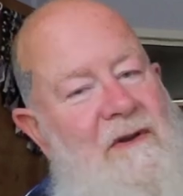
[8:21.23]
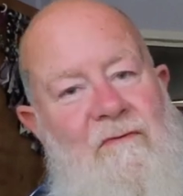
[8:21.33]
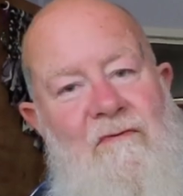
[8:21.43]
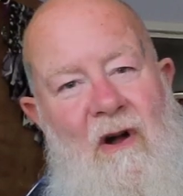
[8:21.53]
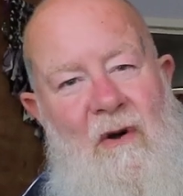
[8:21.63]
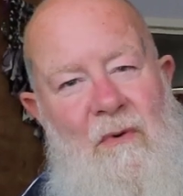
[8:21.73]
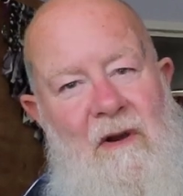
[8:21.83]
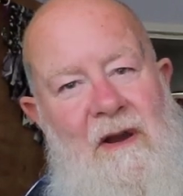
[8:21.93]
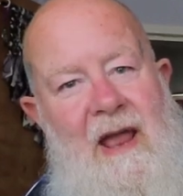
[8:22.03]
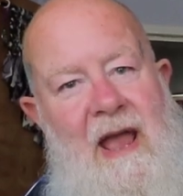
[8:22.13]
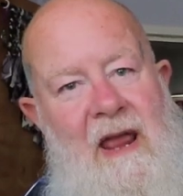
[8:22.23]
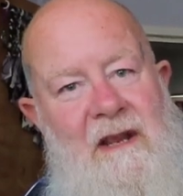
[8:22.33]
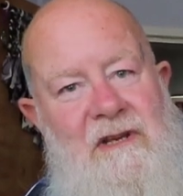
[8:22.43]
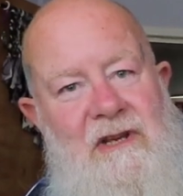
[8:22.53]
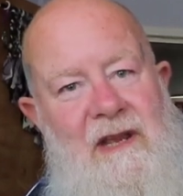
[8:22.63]
on a role, an
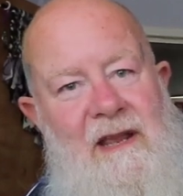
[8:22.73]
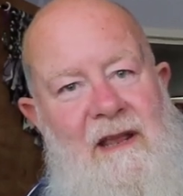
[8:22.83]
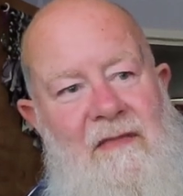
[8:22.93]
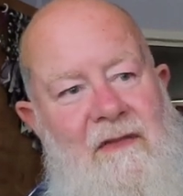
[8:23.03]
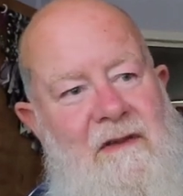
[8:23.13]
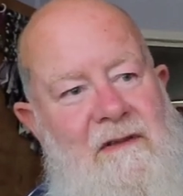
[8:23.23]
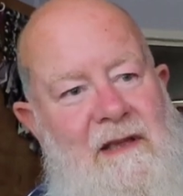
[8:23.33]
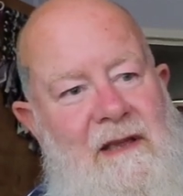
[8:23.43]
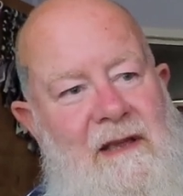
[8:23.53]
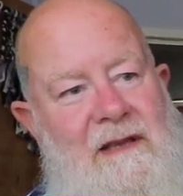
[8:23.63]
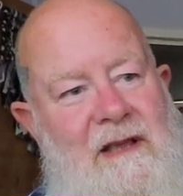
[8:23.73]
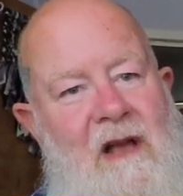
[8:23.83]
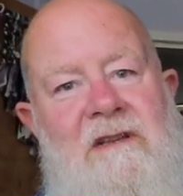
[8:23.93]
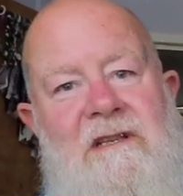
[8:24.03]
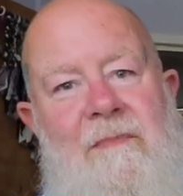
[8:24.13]
energy that is
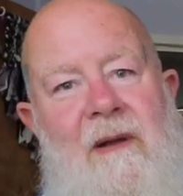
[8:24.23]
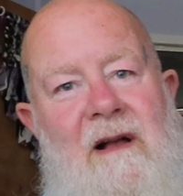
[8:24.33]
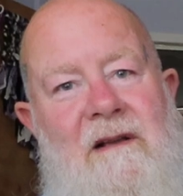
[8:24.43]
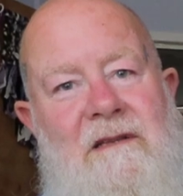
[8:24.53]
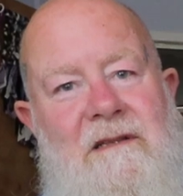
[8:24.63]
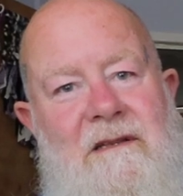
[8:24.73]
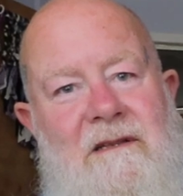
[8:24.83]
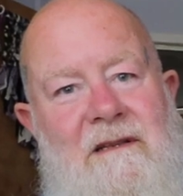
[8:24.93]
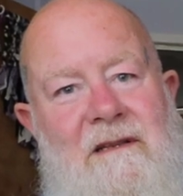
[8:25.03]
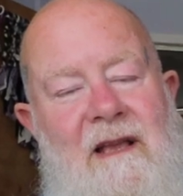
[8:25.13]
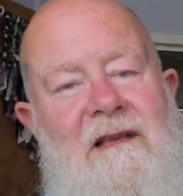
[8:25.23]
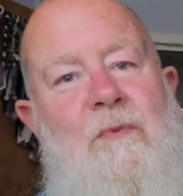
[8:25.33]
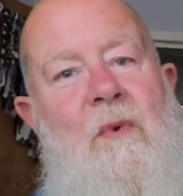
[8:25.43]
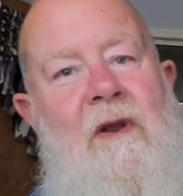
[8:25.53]
unsurpassed. It's